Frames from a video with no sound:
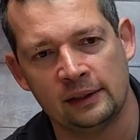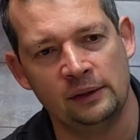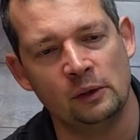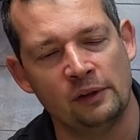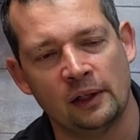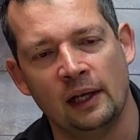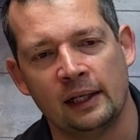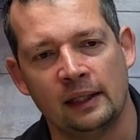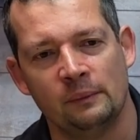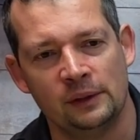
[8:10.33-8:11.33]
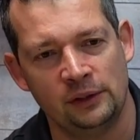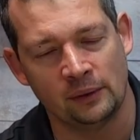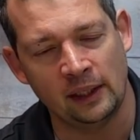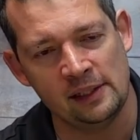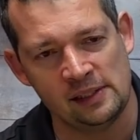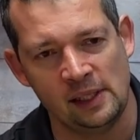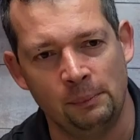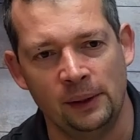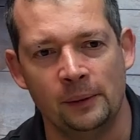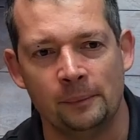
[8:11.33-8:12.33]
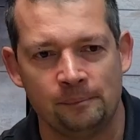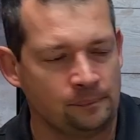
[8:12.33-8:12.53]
the overclocking with your case CPU,